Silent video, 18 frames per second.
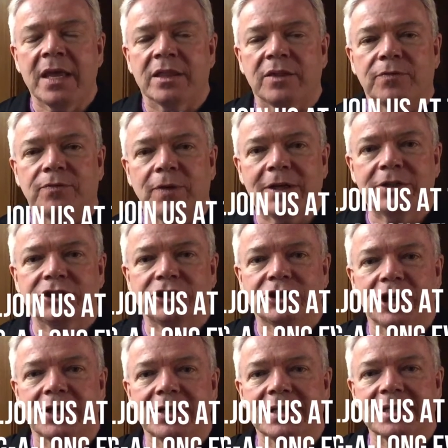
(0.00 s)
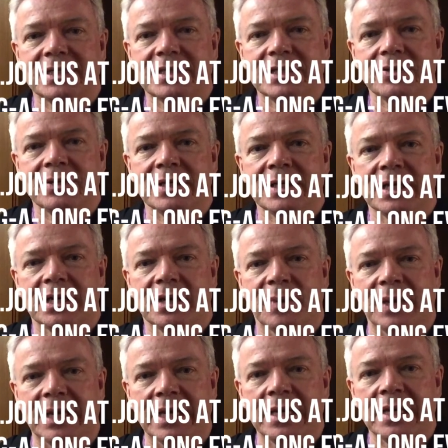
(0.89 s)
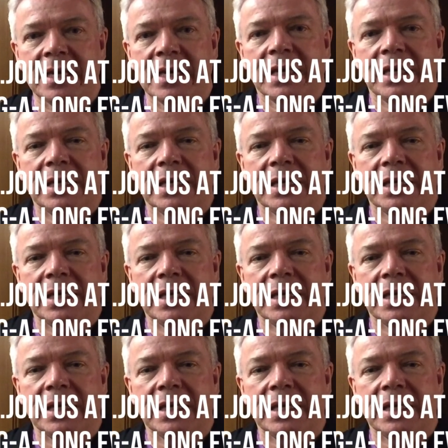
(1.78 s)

the Fresh Start Steering Committee